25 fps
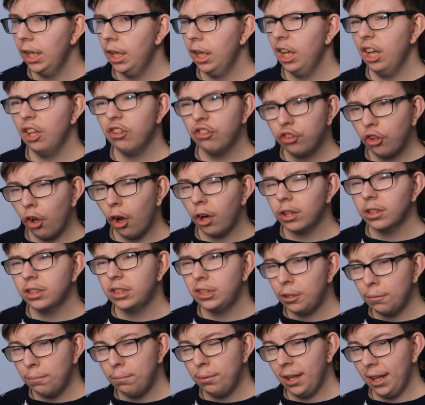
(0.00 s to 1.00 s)
it's got
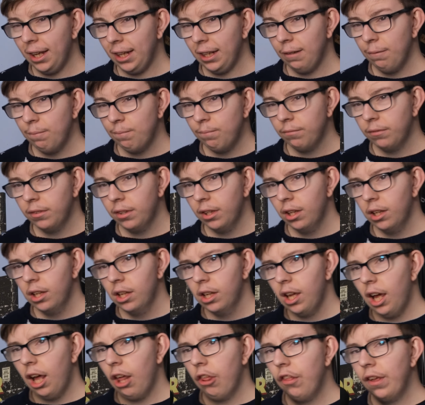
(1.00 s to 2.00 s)
to be,
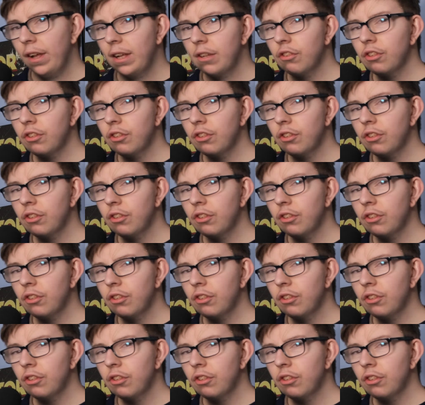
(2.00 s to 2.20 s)
I think,